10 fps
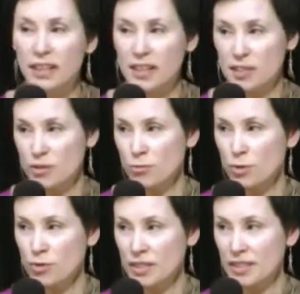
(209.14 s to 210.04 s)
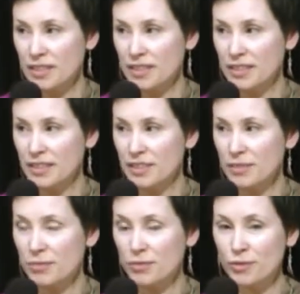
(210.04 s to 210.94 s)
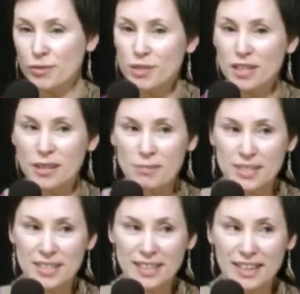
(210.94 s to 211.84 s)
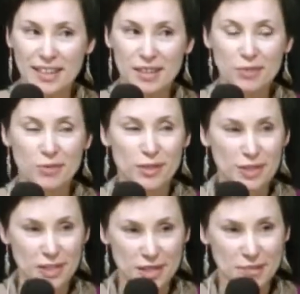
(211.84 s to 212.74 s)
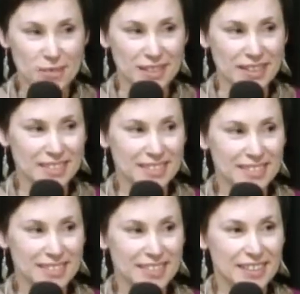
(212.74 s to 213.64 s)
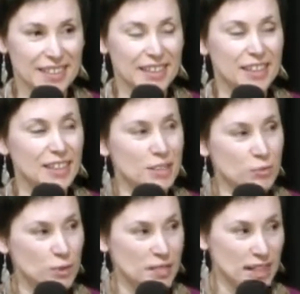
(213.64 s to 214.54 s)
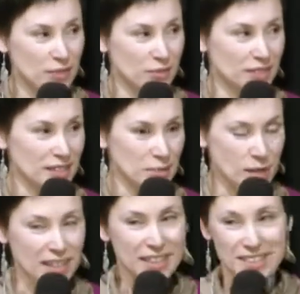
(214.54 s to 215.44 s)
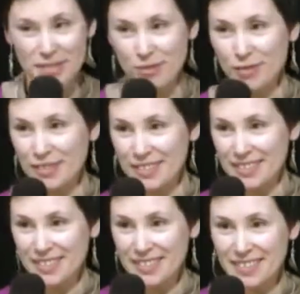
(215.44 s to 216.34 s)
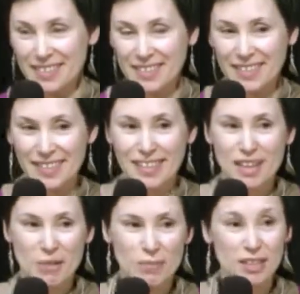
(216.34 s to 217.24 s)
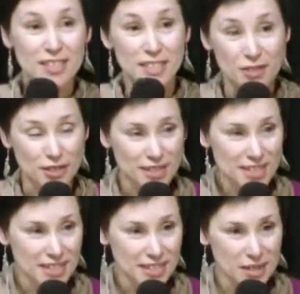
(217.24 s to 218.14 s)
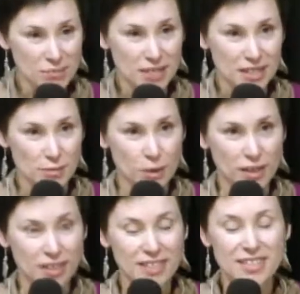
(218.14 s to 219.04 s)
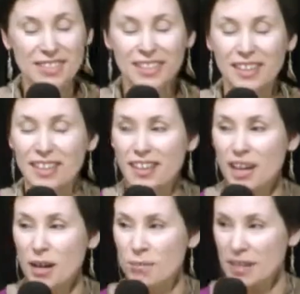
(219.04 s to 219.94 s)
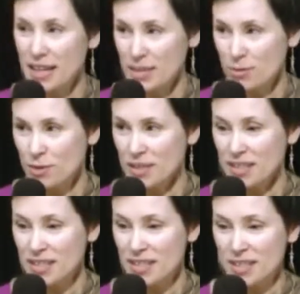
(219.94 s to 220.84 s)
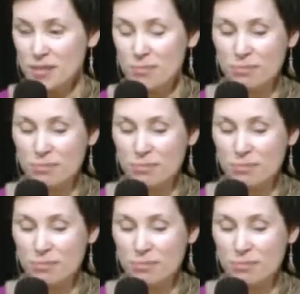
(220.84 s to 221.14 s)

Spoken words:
and your body 4 times a day for 30 minutes, it would definitely make a difference. And because I trusted him, his words, that's what I did.